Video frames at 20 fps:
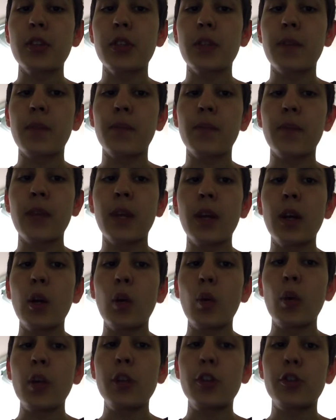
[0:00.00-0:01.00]
When true
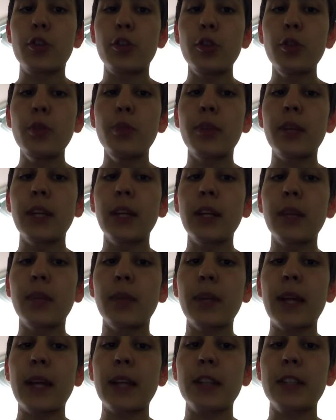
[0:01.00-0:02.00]
breeding plants
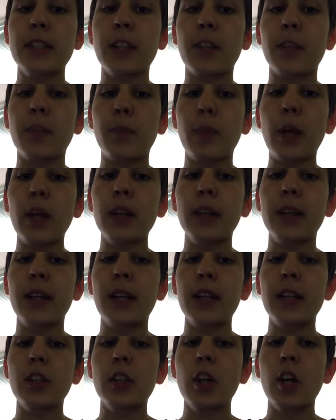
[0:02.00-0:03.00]
self-pollinate,
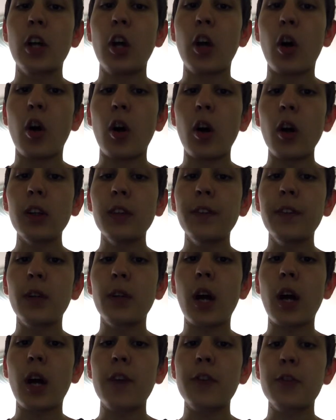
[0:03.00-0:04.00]
all of their
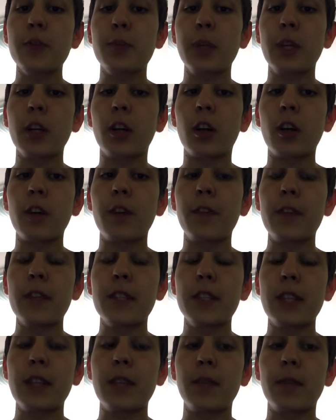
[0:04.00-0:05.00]
offspring are of the same
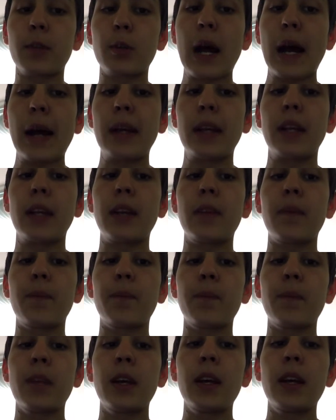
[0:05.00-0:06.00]
variety.
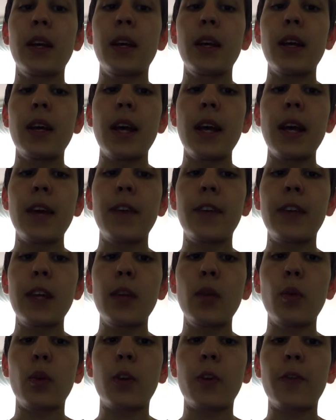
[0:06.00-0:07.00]
If he were
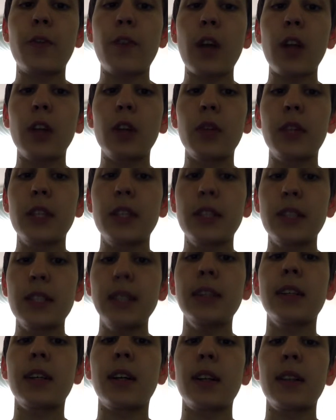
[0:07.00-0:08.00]
following seed color,
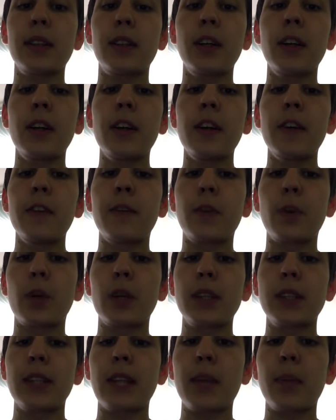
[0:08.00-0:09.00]
for
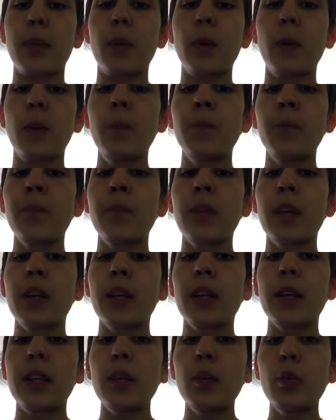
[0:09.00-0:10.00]
example, he would
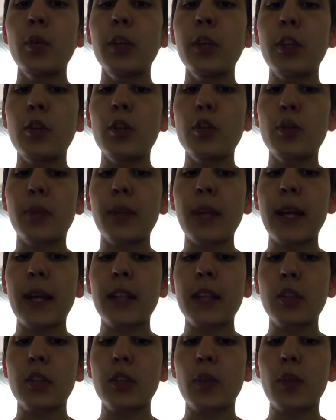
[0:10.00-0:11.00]
use plants with
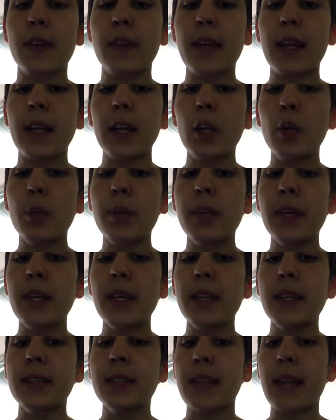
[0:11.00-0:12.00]
yellow peas that
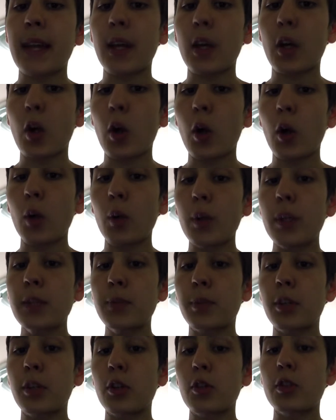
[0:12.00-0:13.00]
always produced
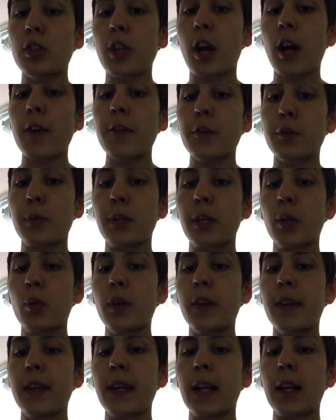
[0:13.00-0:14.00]
offspring with yellow
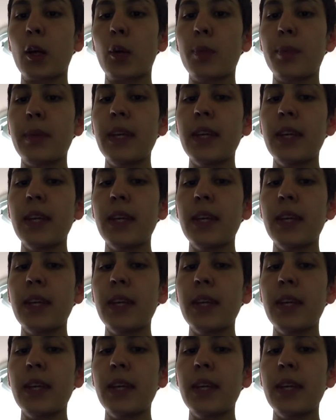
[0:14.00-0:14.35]
peas,